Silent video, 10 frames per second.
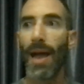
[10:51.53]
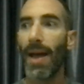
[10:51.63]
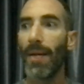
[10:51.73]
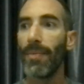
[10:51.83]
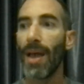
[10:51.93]

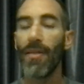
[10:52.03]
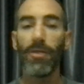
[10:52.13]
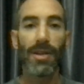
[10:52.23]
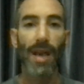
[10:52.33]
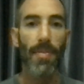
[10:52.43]

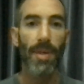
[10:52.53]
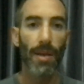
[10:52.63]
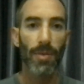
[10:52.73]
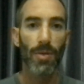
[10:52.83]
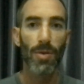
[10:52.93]
every time
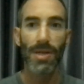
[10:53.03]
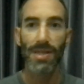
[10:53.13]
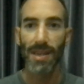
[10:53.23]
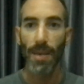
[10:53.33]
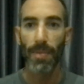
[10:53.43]
that I'm
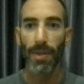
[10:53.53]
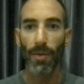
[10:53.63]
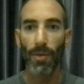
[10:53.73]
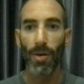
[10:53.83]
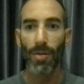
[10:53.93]
doing
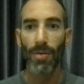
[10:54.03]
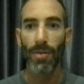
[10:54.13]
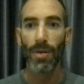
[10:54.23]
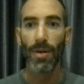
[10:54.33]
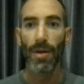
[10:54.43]
something
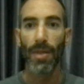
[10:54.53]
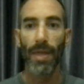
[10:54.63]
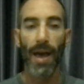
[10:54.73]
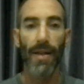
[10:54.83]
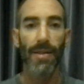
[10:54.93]
wrong
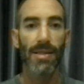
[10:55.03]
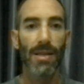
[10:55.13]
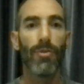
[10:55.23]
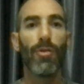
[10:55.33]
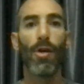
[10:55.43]
that
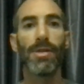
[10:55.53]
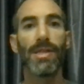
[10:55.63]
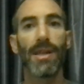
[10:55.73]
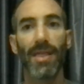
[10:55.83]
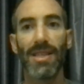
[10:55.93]
is
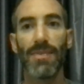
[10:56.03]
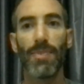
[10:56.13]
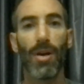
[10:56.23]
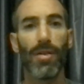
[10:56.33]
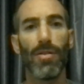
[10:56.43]
enforcing this
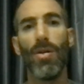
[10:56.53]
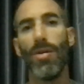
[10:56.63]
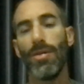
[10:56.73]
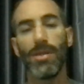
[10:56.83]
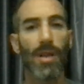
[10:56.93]
part that,
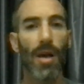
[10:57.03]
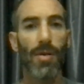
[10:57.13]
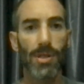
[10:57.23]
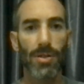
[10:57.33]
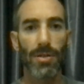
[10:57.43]
oh, it's
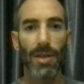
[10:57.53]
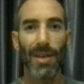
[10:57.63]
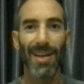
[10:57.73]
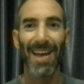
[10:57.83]
now it's